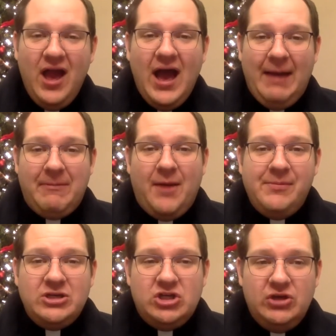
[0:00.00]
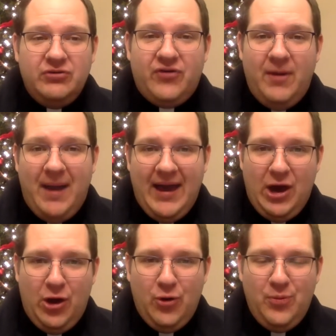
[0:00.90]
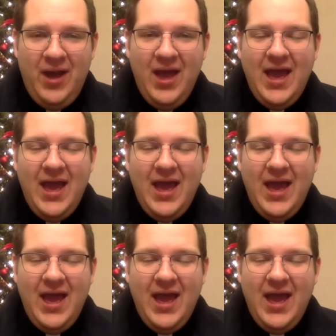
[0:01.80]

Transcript: I'm coming to you from my home,